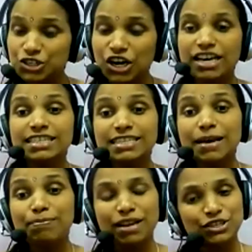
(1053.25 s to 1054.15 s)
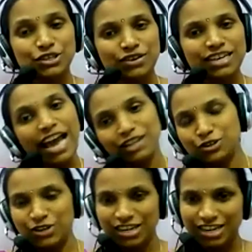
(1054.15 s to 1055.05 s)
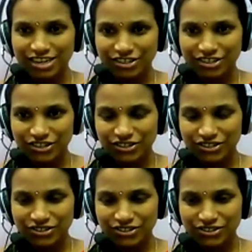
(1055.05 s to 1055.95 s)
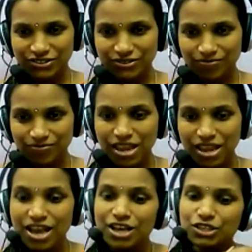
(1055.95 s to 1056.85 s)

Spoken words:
and should not suppress your natural urges.